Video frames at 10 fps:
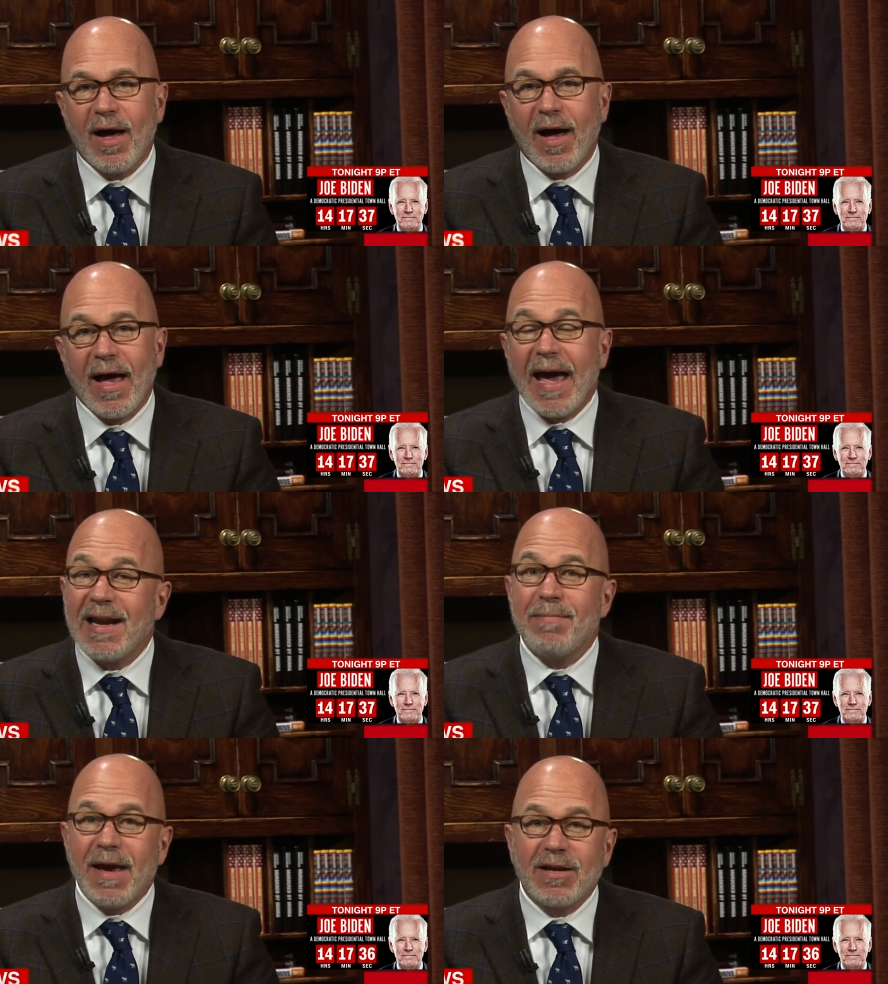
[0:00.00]
Speaker 1: Uh,
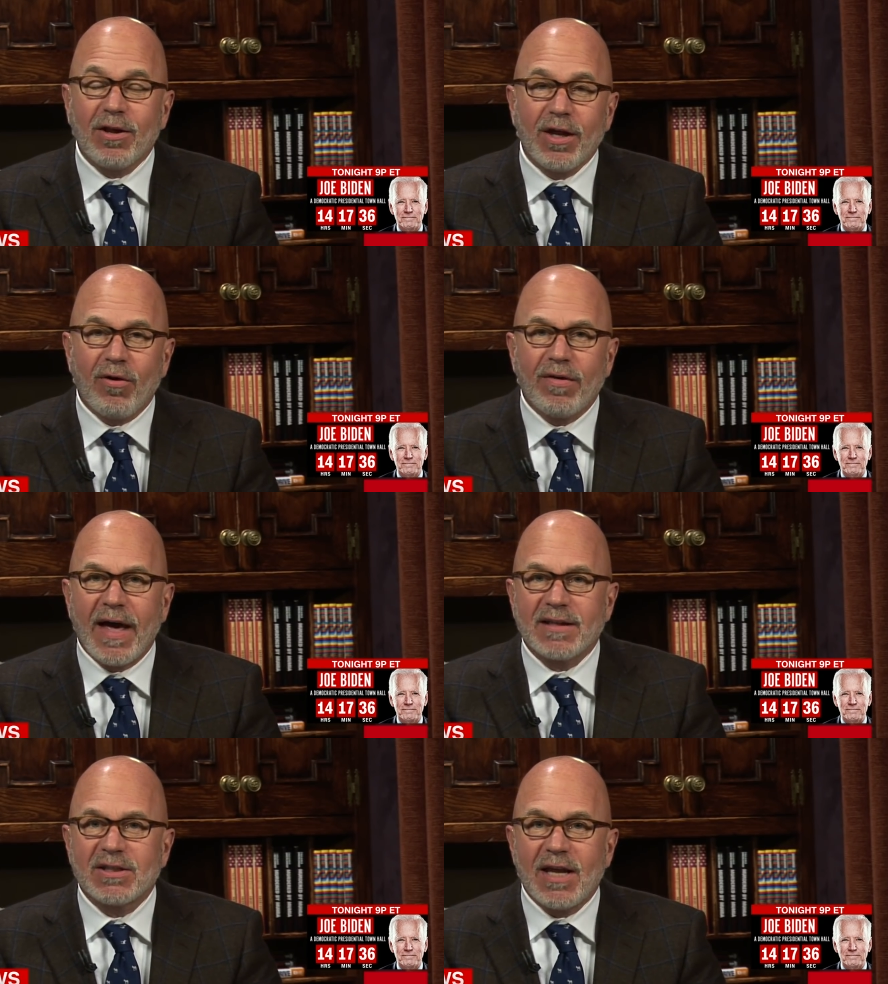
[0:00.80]
and he made
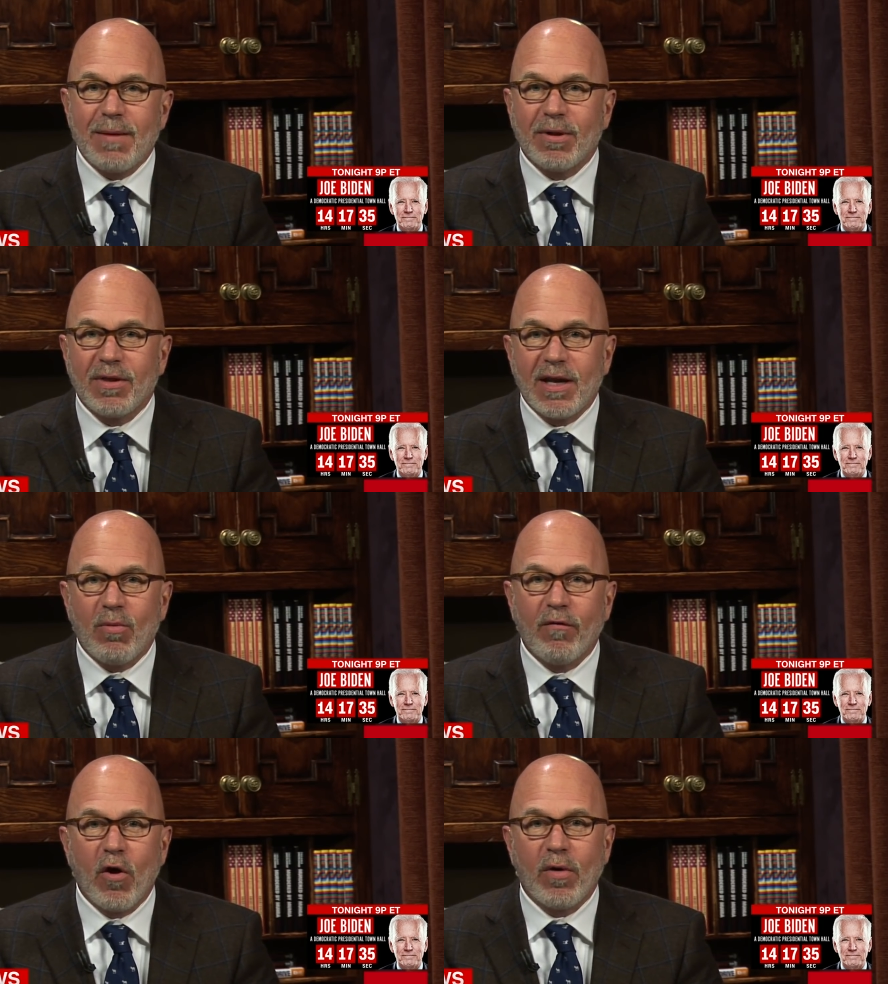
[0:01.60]
clear in that statement
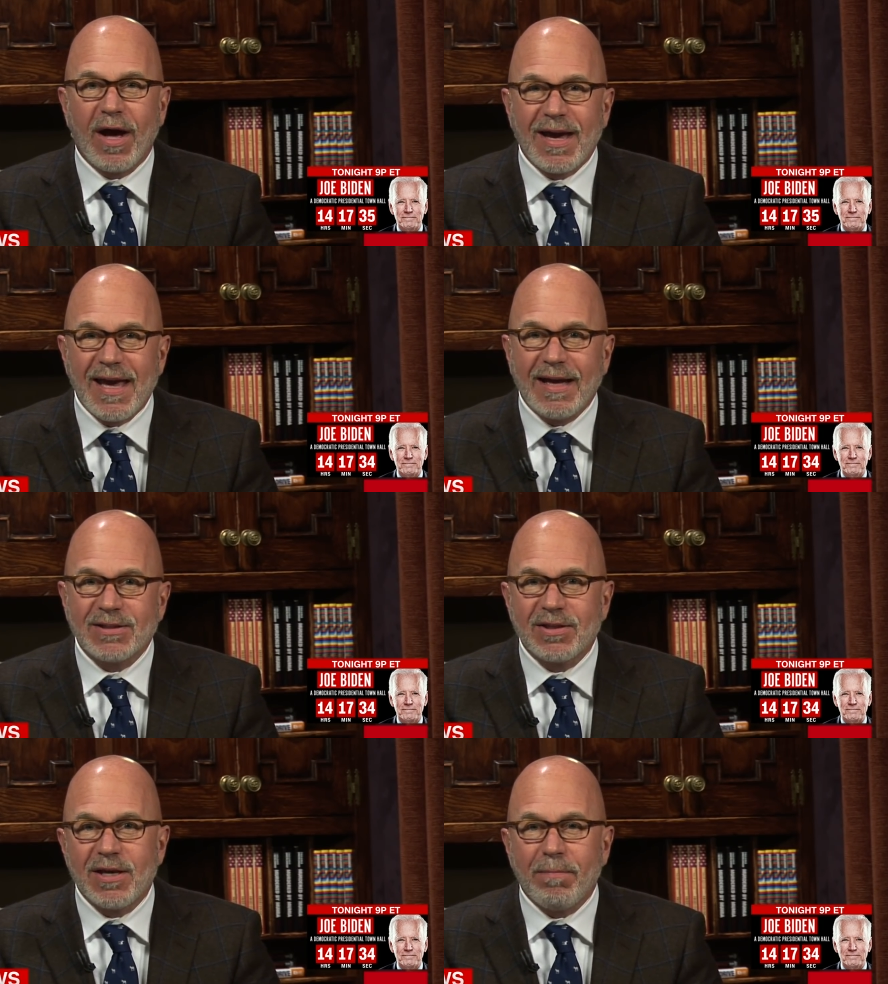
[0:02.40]
that he will vote
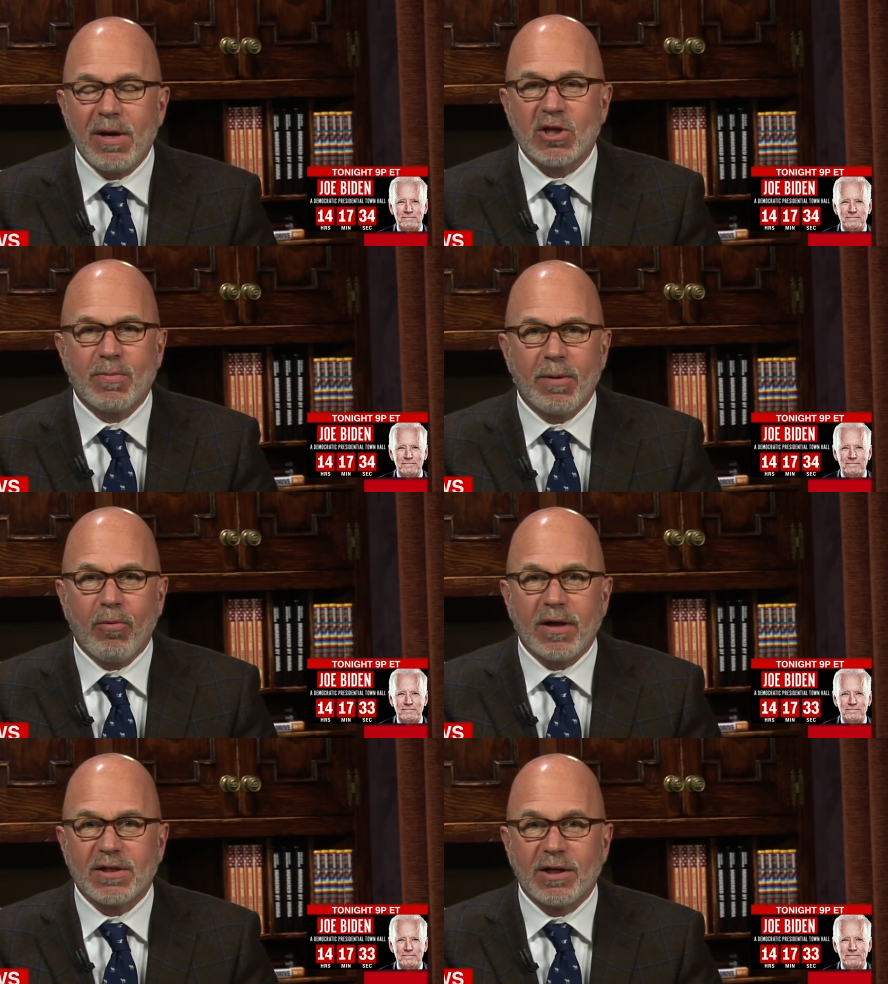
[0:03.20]
against the
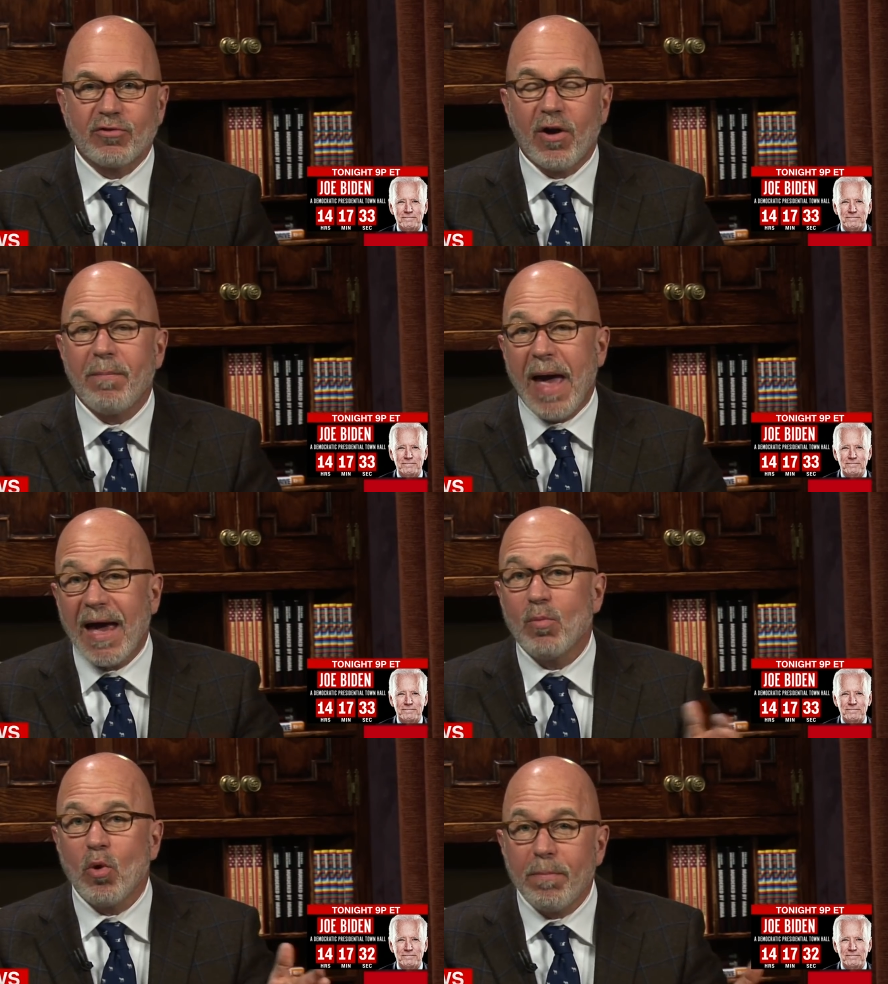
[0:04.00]
impeachment of President
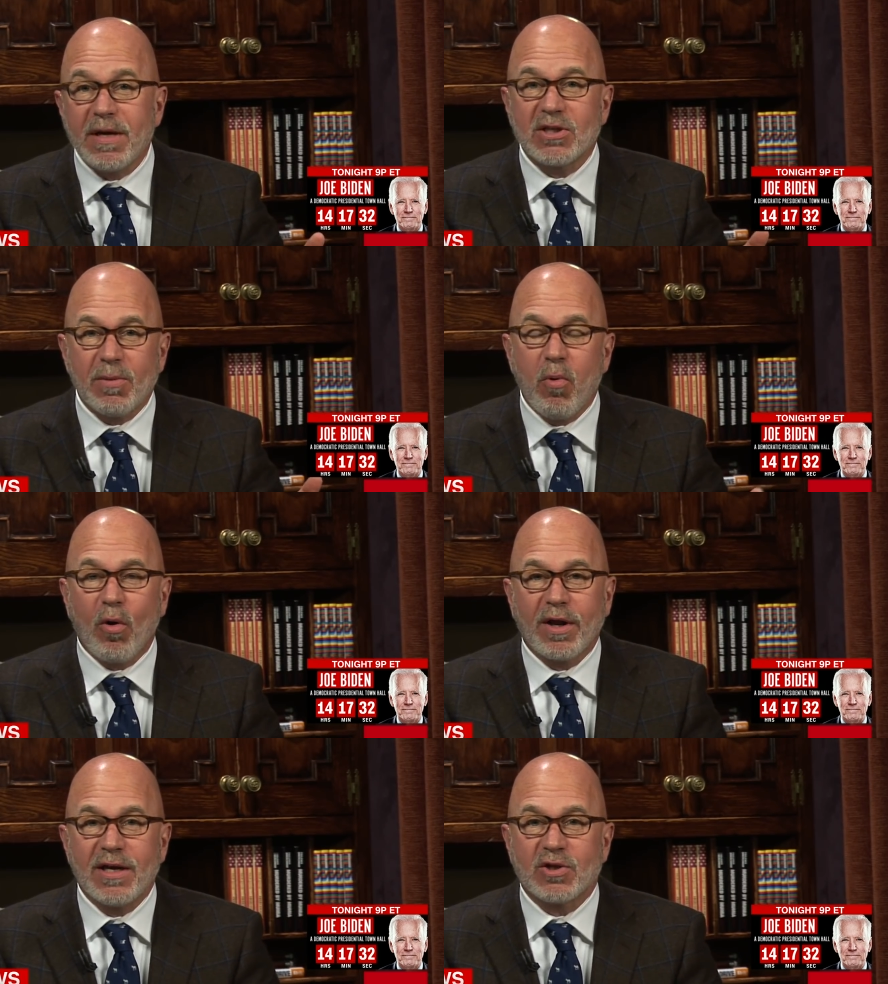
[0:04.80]
Trump and will be
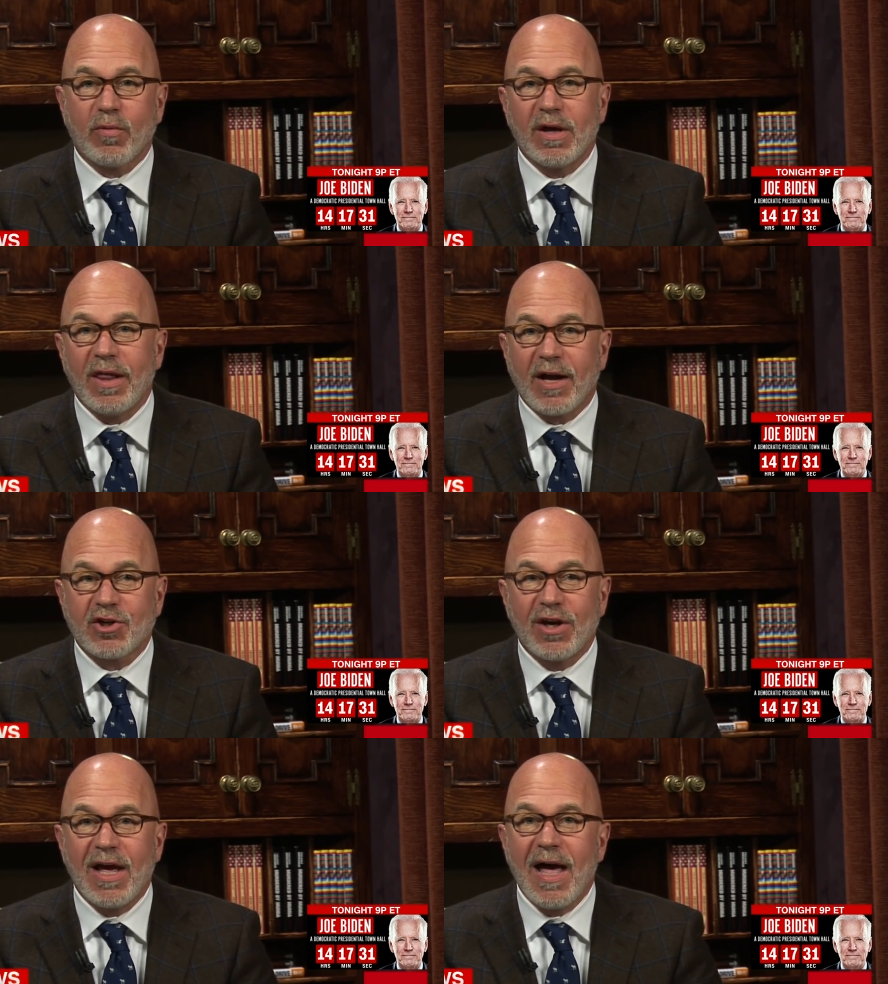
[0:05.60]
supporting his
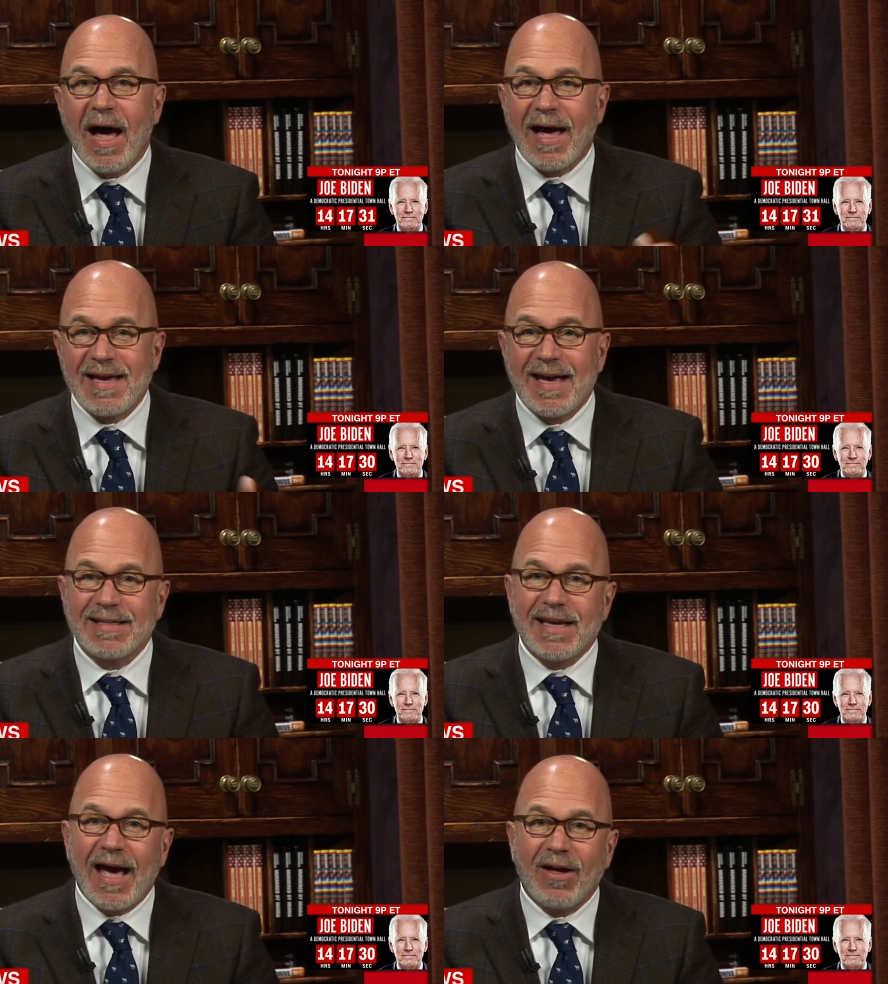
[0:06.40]
reelection. I
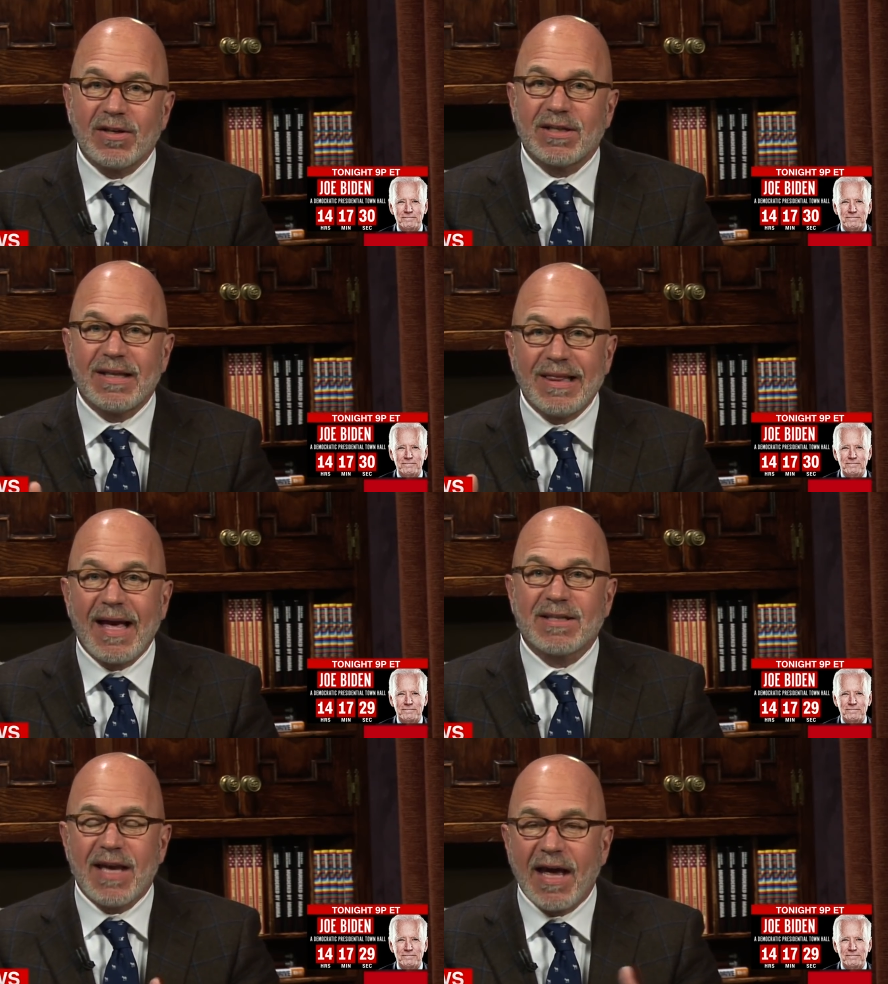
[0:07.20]
guess,
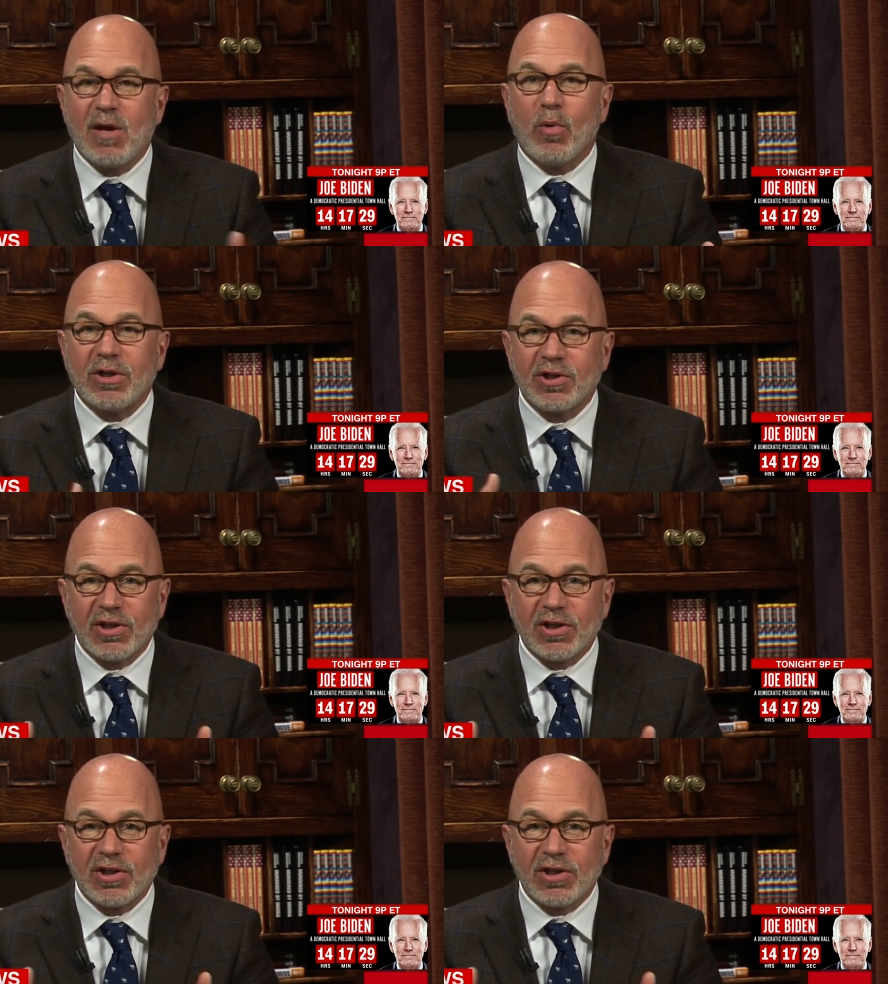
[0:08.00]
Allison, less anyone